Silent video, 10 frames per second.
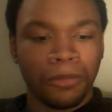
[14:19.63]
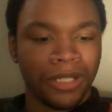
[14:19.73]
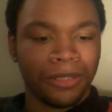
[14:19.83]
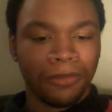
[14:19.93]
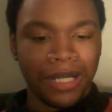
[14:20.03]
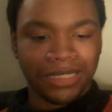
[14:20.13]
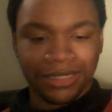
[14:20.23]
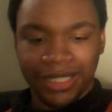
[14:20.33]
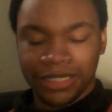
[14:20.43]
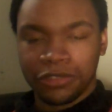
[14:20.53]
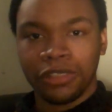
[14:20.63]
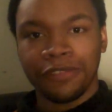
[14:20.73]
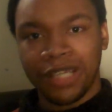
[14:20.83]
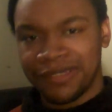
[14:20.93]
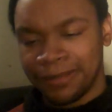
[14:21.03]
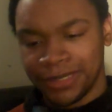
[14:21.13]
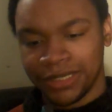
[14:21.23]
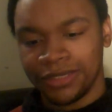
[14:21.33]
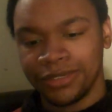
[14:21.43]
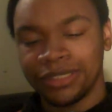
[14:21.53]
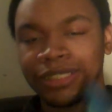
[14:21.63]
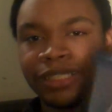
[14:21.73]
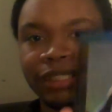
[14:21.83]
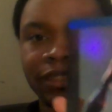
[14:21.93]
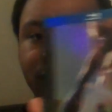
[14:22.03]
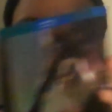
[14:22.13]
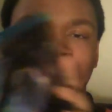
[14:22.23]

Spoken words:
want to watch like 25 episodes, you can